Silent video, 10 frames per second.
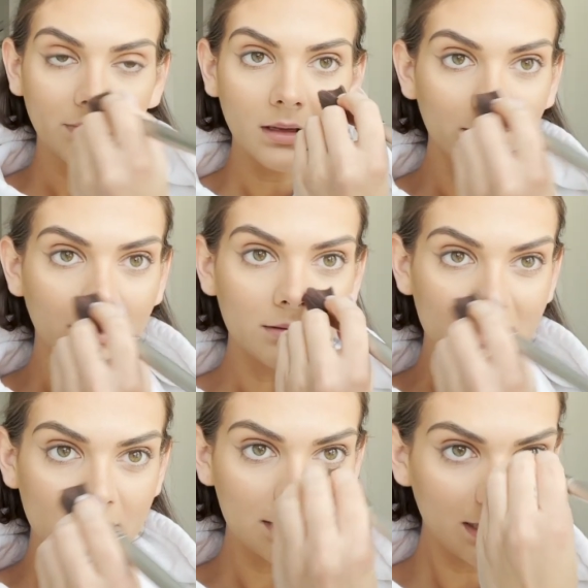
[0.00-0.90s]
around
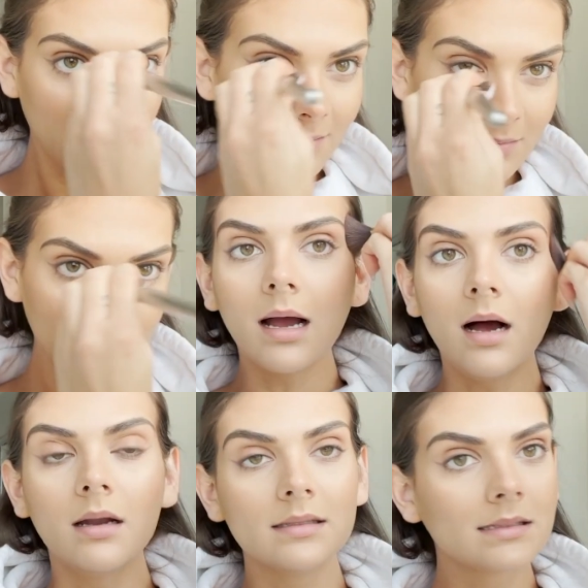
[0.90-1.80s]
Christmas time.
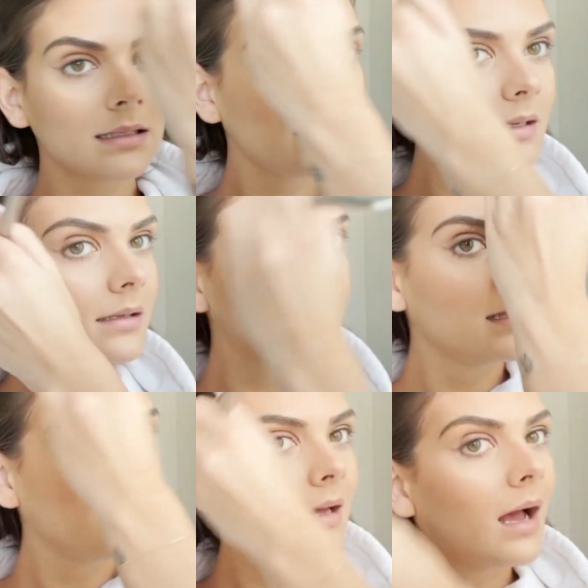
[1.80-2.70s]
Honestly,
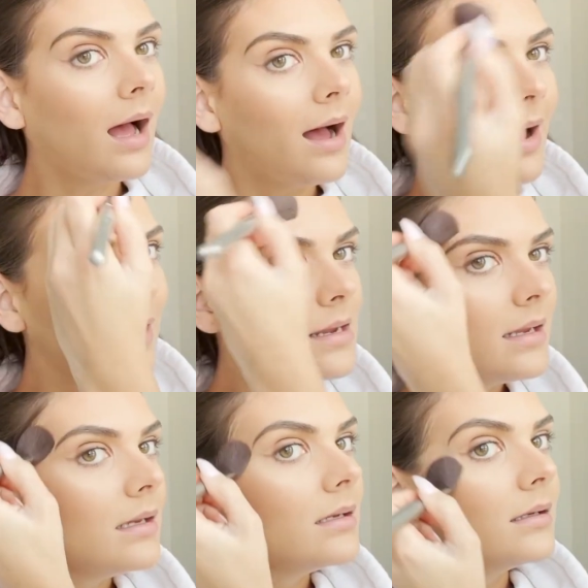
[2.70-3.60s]
I
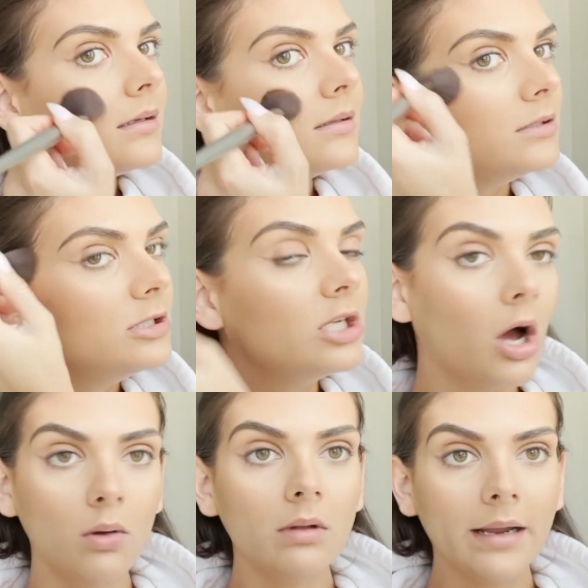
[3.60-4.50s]

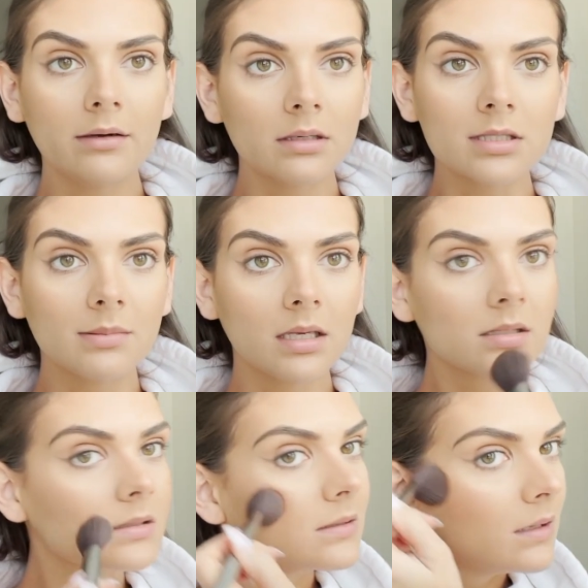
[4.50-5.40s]
don't like
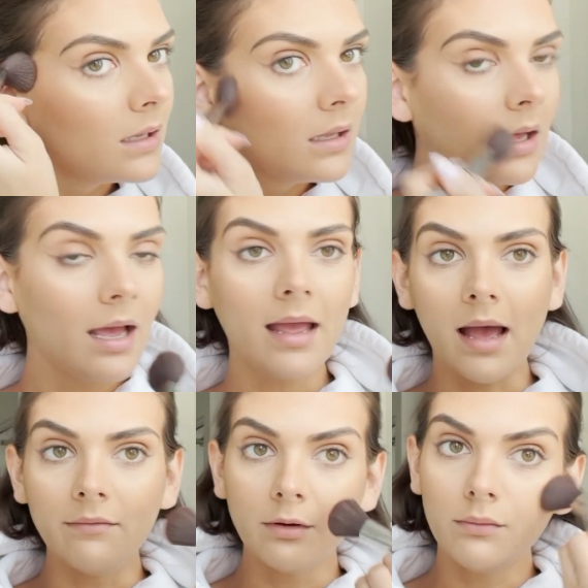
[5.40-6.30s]
Christmas. I
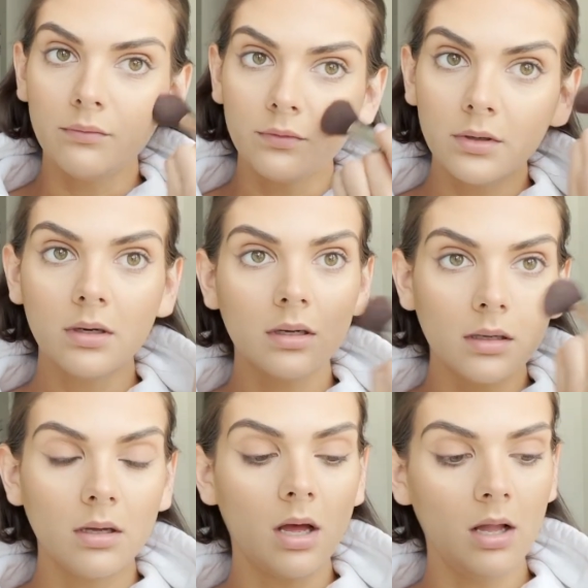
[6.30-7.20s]
haven't for
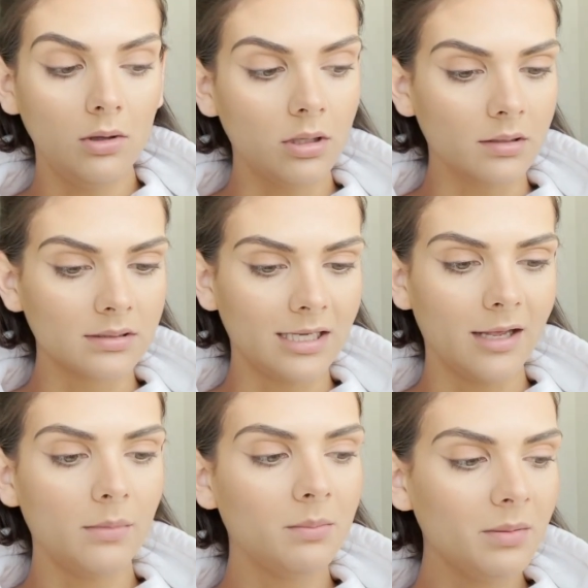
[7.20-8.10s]
a long time,
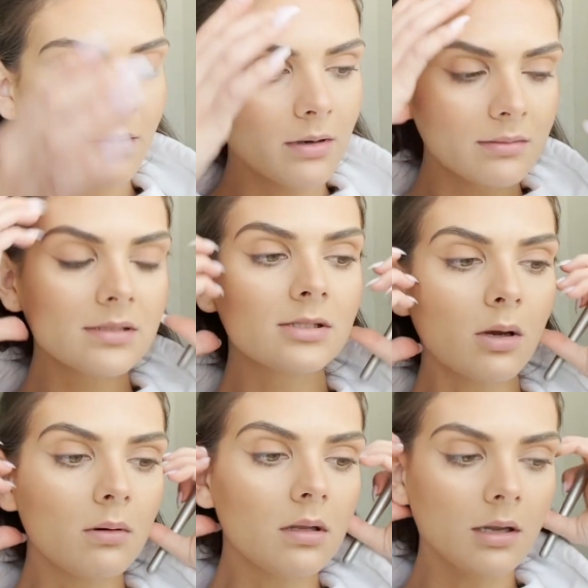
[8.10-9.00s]
and people are always
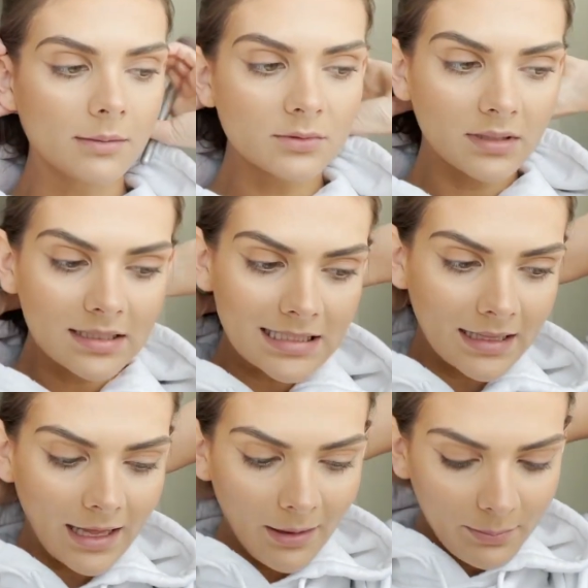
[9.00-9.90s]
so alarmed when I say
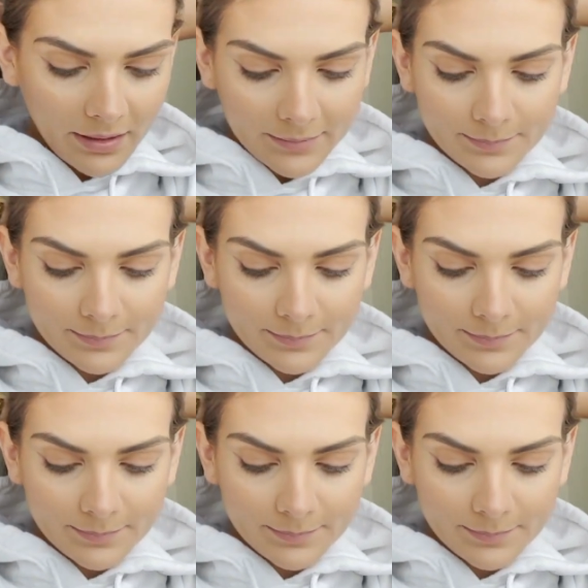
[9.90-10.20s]
that, but